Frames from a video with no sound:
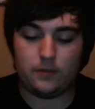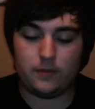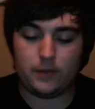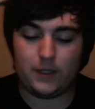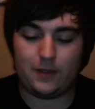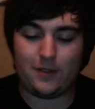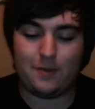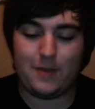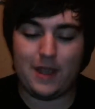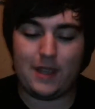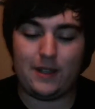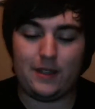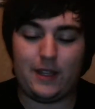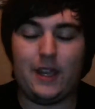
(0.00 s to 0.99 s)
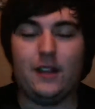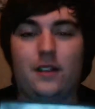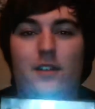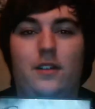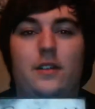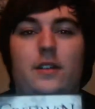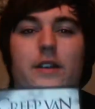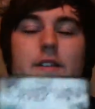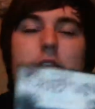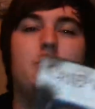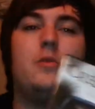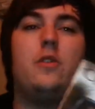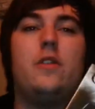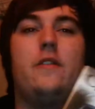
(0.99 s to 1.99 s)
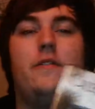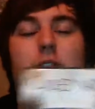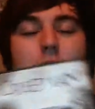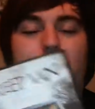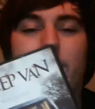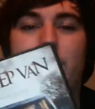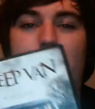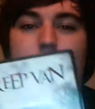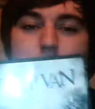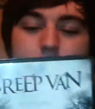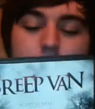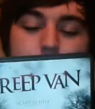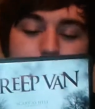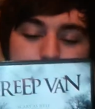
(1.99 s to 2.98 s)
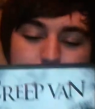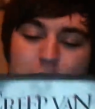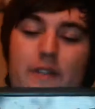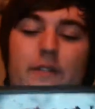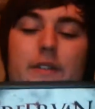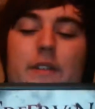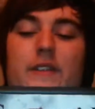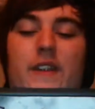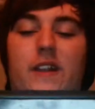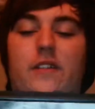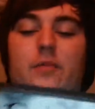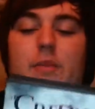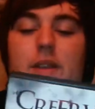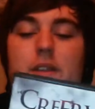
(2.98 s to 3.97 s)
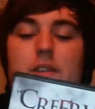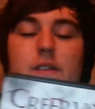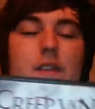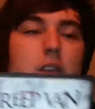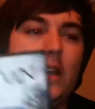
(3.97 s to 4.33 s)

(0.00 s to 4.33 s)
you know, the main killer, it's more the van rather than the driver itself, because